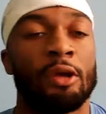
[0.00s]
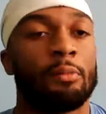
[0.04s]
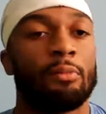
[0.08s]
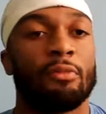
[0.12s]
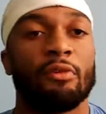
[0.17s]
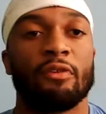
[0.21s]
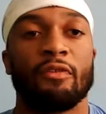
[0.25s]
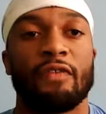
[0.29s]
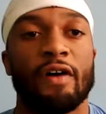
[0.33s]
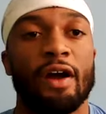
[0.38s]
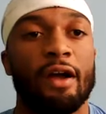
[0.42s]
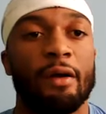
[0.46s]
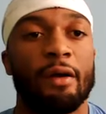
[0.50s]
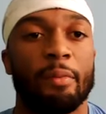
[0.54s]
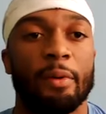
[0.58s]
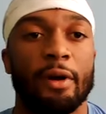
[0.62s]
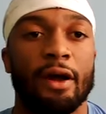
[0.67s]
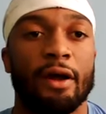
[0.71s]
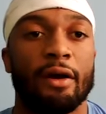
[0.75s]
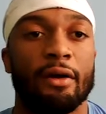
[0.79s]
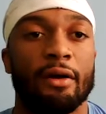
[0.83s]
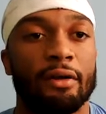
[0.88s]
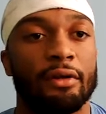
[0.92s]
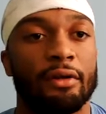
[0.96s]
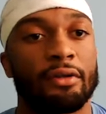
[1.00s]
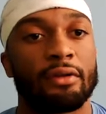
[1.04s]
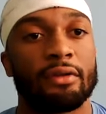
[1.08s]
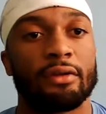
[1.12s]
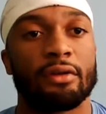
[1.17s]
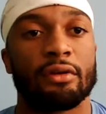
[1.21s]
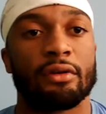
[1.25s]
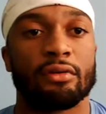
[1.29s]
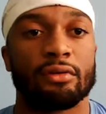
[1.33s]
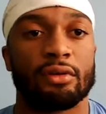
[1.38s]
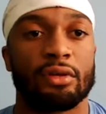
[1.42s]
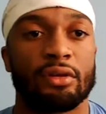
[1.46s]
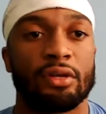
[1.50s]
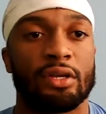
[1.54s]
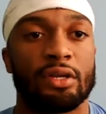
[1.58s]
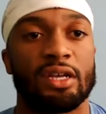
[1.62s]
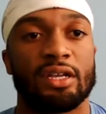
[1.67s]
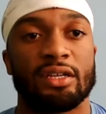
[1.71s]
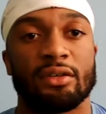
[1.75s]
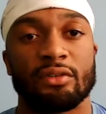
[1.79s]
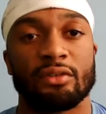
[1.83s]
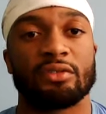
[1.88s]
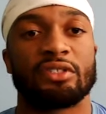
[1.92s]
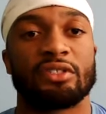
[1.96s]
firepower, you know,
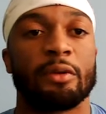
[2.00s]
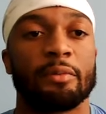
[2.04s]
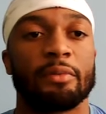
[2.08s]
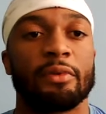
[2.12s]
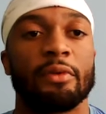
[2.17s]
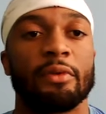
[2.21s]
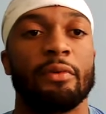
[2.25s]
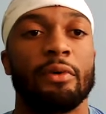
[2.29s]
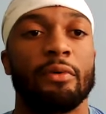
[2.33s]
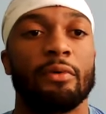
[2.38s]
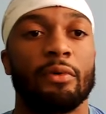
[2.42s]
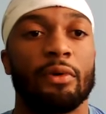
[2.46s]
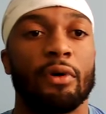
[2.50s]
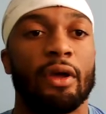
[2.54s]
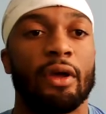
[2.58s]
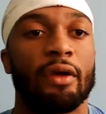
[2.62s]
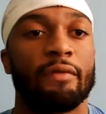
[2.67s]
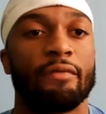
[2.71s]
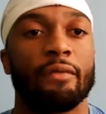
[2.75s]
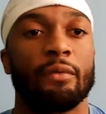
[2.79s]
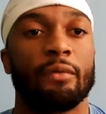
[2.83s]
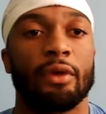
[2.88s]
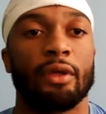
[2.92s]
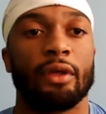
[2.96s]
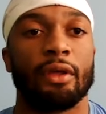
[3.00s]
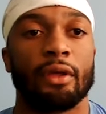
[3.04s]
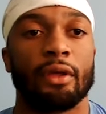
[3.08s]
something we want every week.